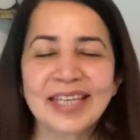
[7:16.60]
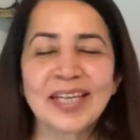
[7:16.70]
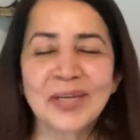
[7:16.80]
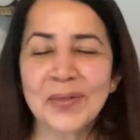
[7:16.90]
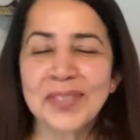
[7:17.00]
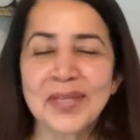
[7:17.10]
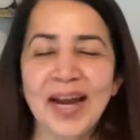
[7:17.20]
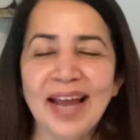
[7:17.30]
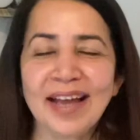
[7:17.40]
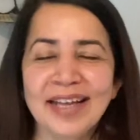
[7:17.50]
Close your
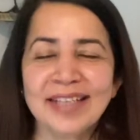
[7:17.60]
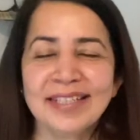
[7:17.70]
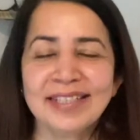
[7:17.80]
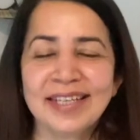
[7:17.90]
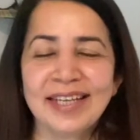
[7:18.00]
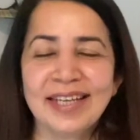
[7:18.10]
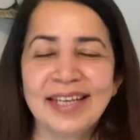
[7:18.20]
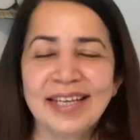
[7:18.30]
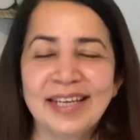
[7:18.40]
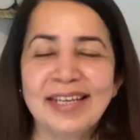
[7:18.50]
eyes.
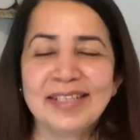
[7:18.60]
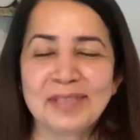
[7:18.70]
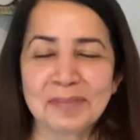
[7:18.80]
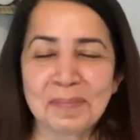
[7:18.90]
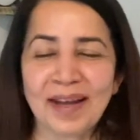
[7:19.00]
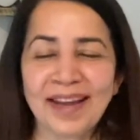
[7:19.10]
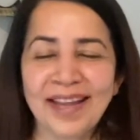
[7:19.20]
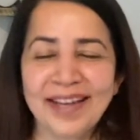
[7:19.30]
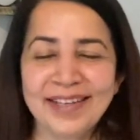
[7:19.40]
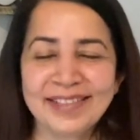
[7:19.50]

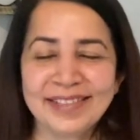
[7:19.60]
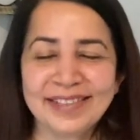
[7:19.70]
Smile.